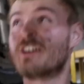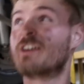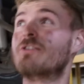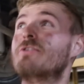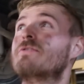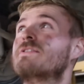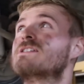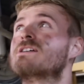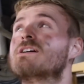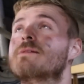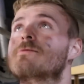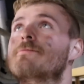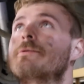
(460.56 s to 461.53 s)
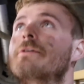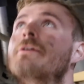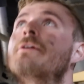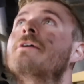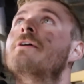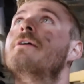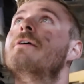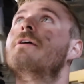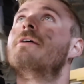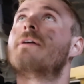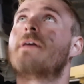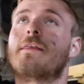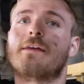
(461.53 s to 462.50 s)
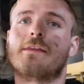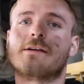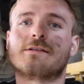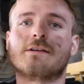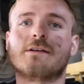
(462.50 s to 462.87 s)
get off at times, but I think that's